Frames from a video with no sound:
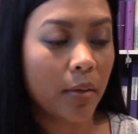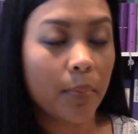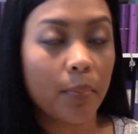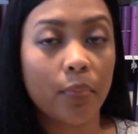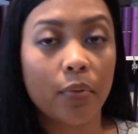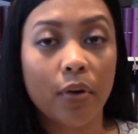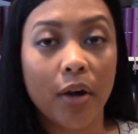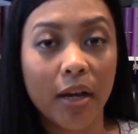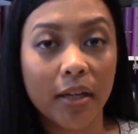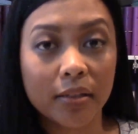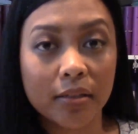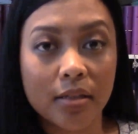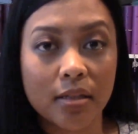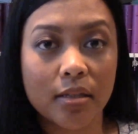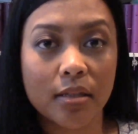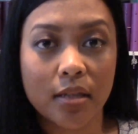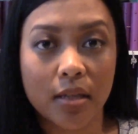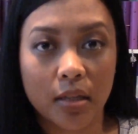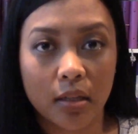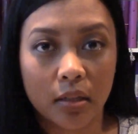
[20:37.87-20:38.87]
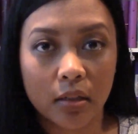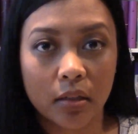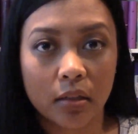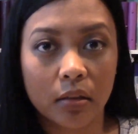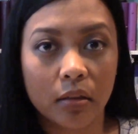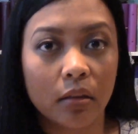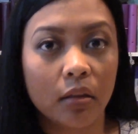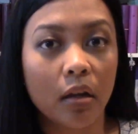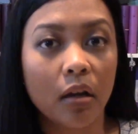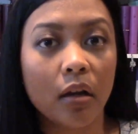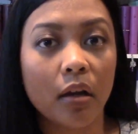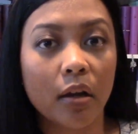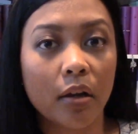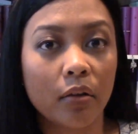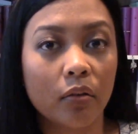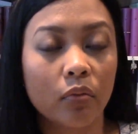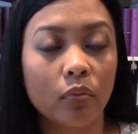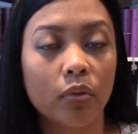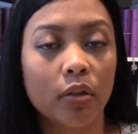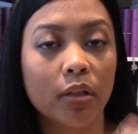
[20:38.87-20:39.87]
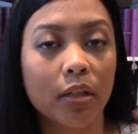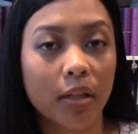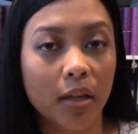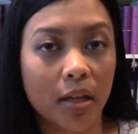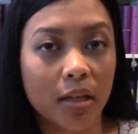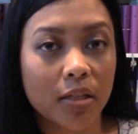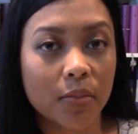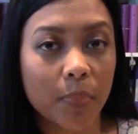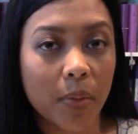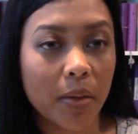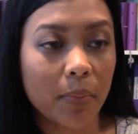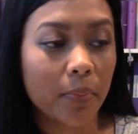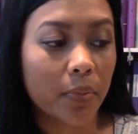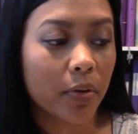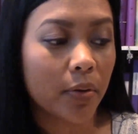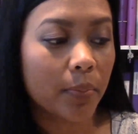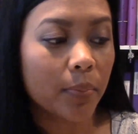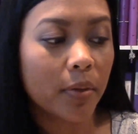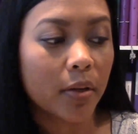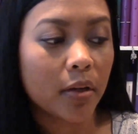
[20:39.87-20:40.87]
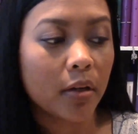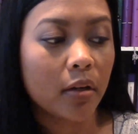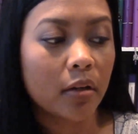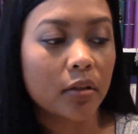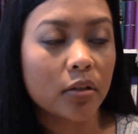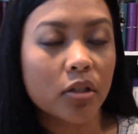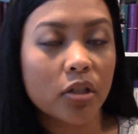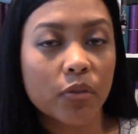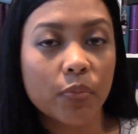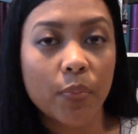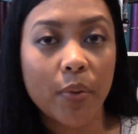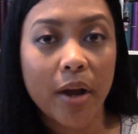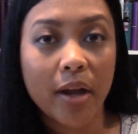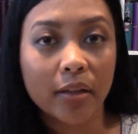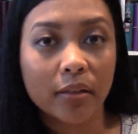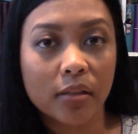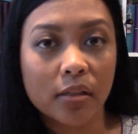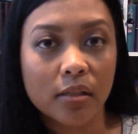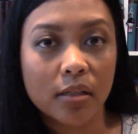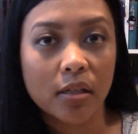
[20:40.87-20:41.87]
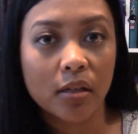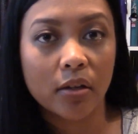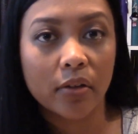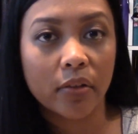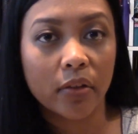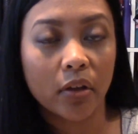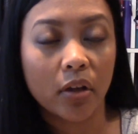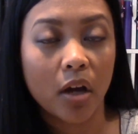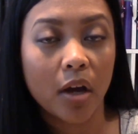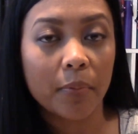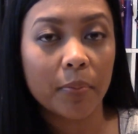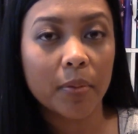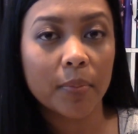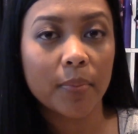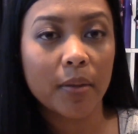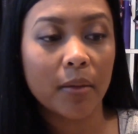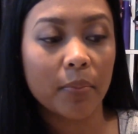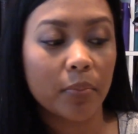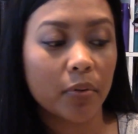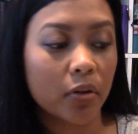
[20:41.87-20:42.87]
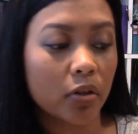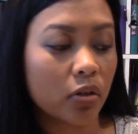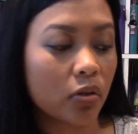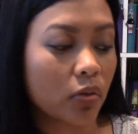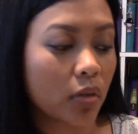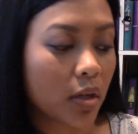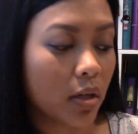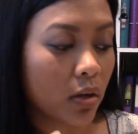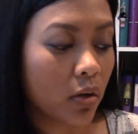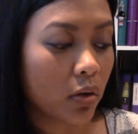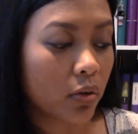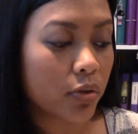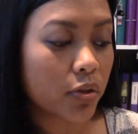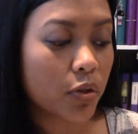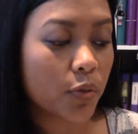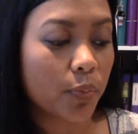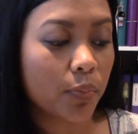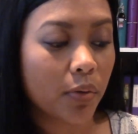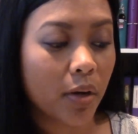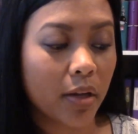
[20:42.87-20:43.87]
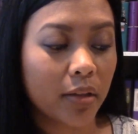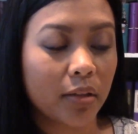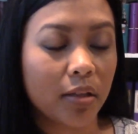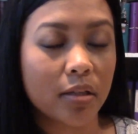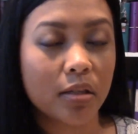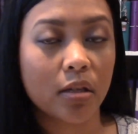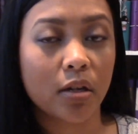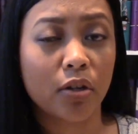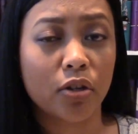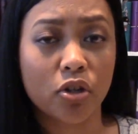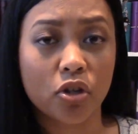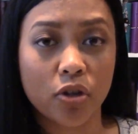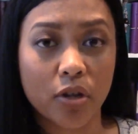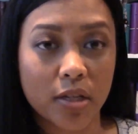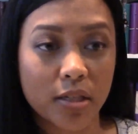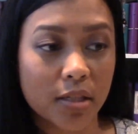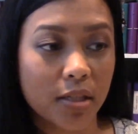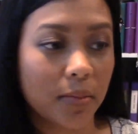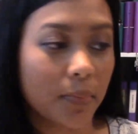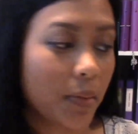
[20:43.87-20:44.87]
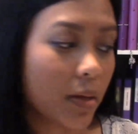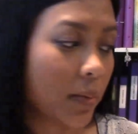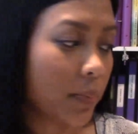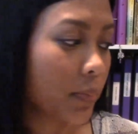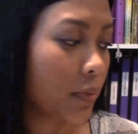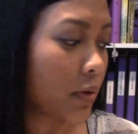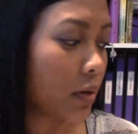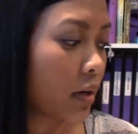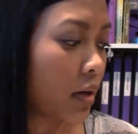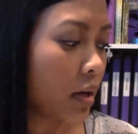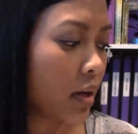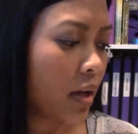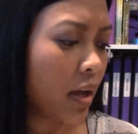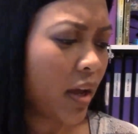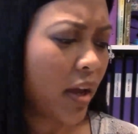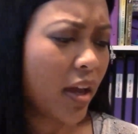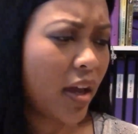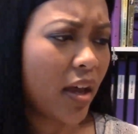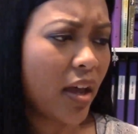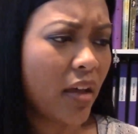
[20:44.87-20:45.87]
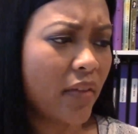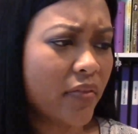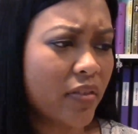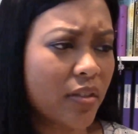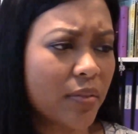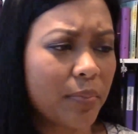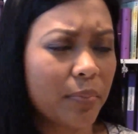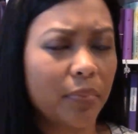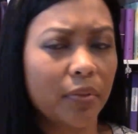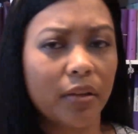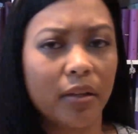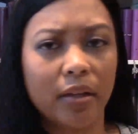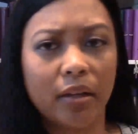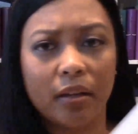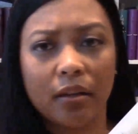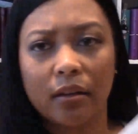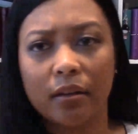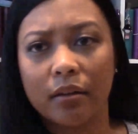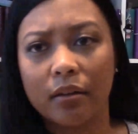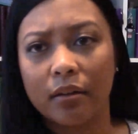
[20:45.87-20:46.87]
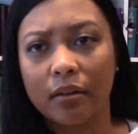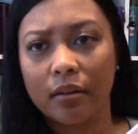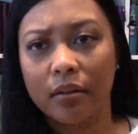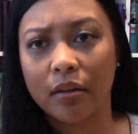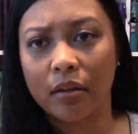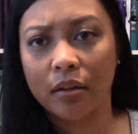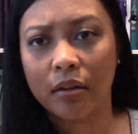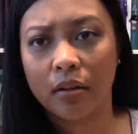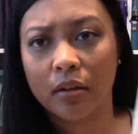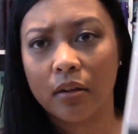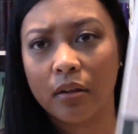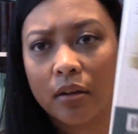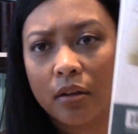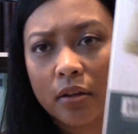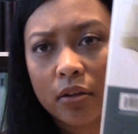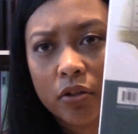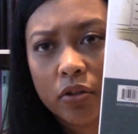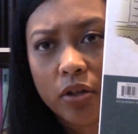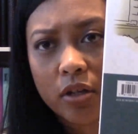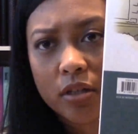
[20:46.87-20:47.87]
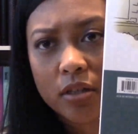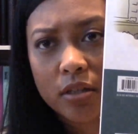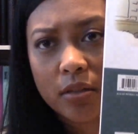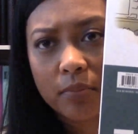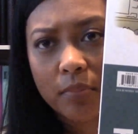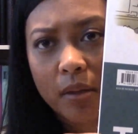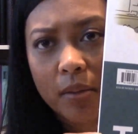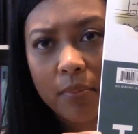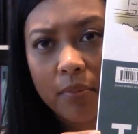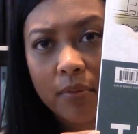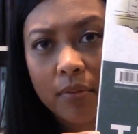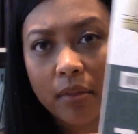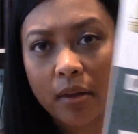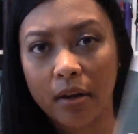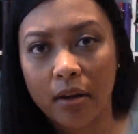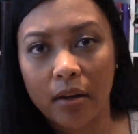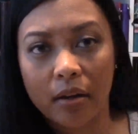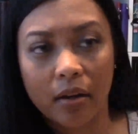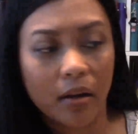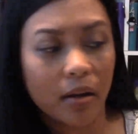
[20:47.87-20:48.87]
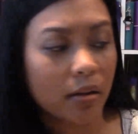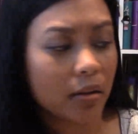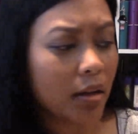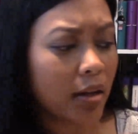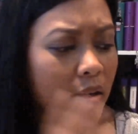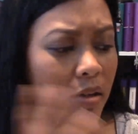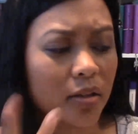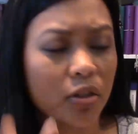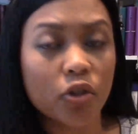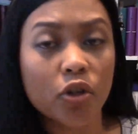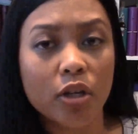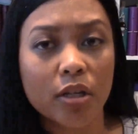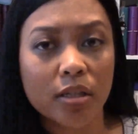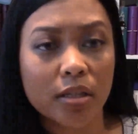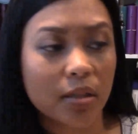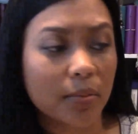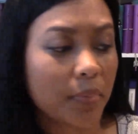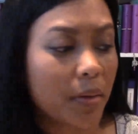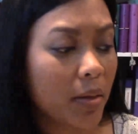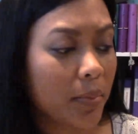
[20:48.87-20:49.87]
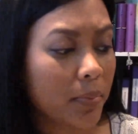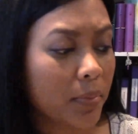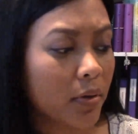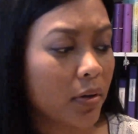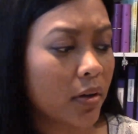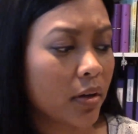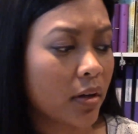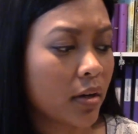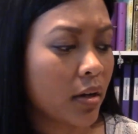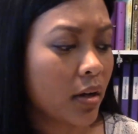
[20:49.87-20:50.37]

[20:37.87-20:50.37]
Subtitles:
practicing, not on really nice paper, but just practicing on the copy paper, you can also practice on tracing paper. I have some Blick tracing paper that I got. Any tracing paper